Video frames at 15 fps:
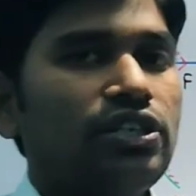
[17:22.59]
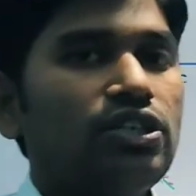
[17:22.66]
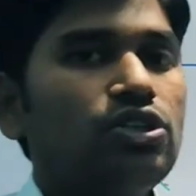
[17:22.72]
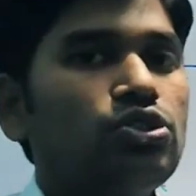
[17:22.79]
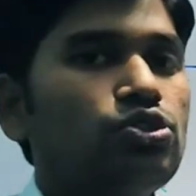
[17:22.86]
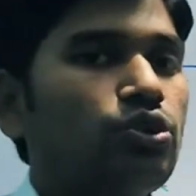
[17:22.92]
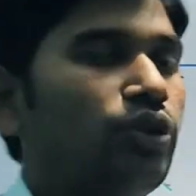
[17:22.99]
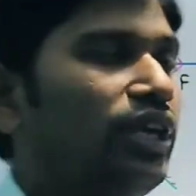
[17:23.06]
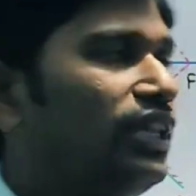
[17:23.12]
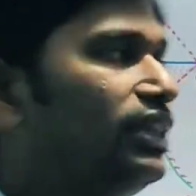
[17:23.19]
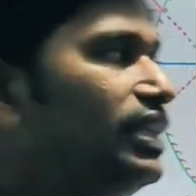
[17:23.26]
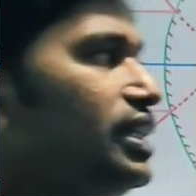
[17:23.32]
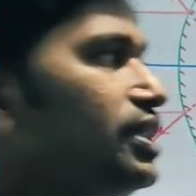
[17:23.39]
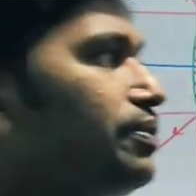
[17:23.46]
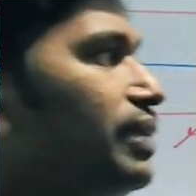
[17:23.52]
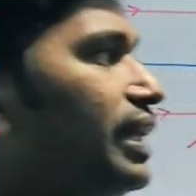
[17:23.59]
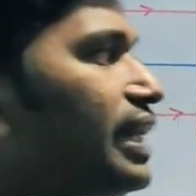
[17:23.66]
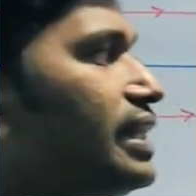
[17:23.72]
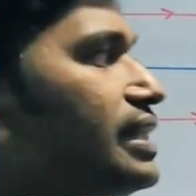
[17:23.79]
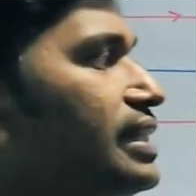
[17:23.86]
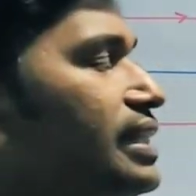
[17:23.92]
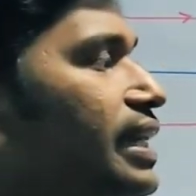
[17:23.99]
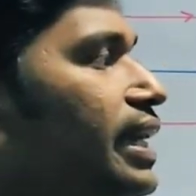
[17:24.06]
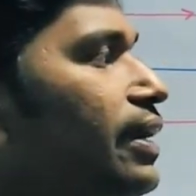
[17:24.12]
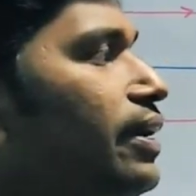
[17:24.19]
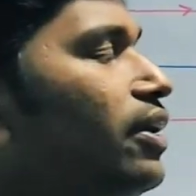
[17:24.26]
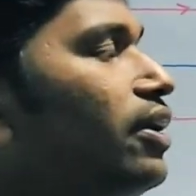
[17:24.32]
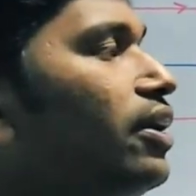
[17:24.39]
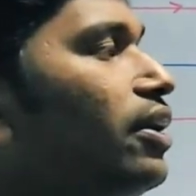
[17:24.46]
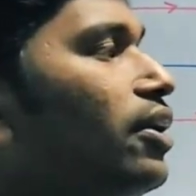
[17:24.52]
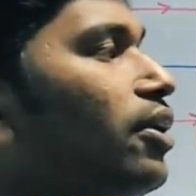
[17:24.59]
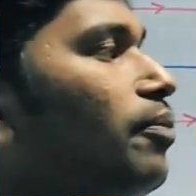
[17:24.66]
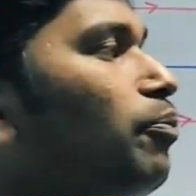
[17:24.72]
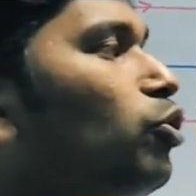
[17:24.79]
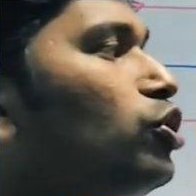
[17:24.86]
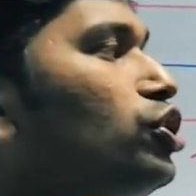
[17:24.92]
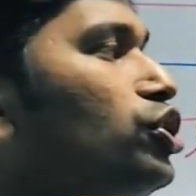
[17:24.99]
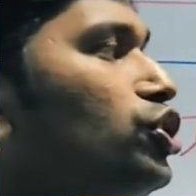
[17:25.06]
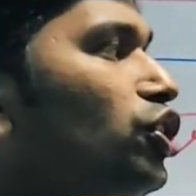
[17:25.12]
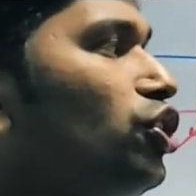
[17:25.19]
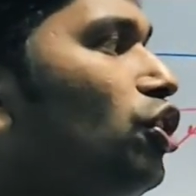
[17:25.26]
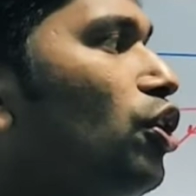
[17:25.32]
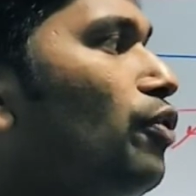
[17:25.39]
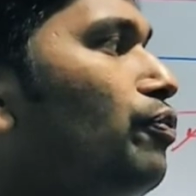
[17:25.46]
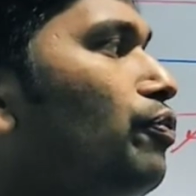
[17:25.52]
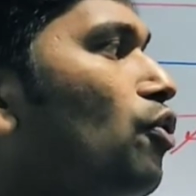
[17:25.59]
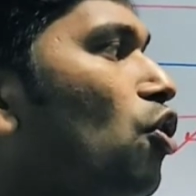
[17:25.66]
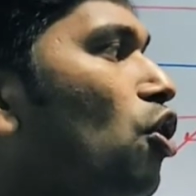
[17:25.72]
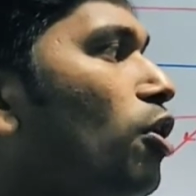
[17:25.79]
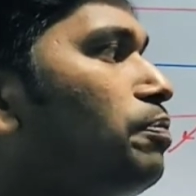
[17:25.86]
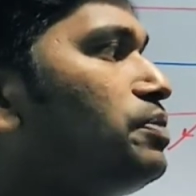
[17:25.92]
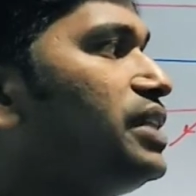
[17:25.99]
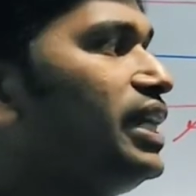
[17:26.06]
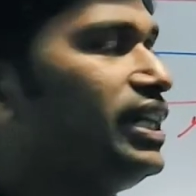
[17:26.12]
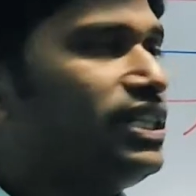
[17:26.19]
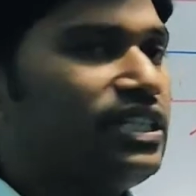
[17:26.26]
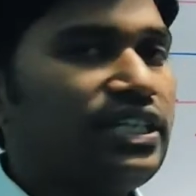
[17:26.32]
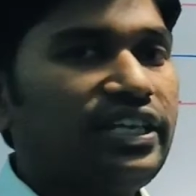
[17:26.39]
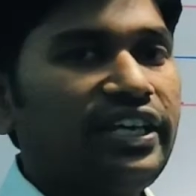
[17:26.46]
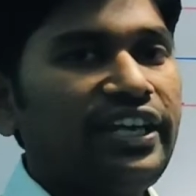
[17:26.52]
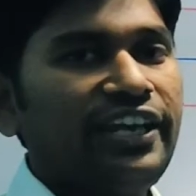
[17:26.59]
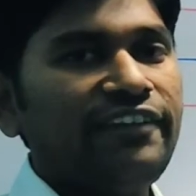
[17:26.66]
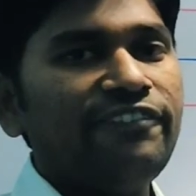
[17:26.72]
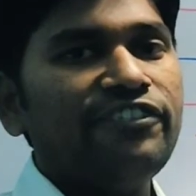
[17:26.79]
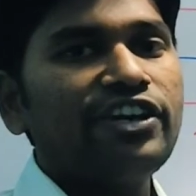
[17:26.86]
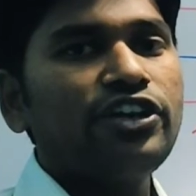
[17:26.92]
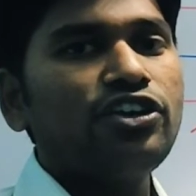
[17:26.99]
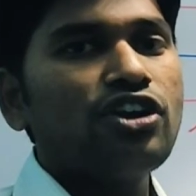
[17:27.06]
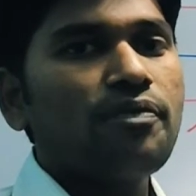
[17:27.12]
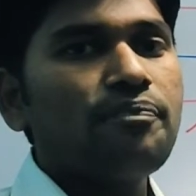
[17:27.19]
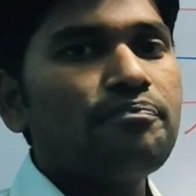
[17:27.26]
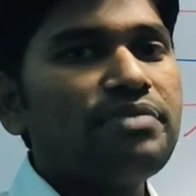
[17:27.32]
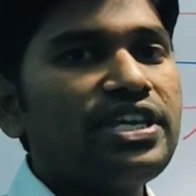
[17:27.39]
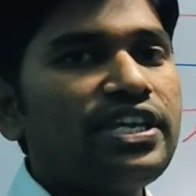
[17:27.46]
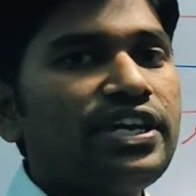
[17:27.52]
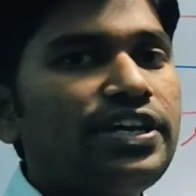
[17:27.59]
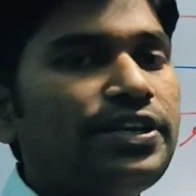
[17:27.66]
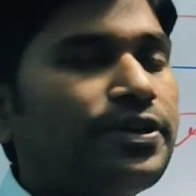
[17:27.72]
So in this we can say position of object in front of mirror,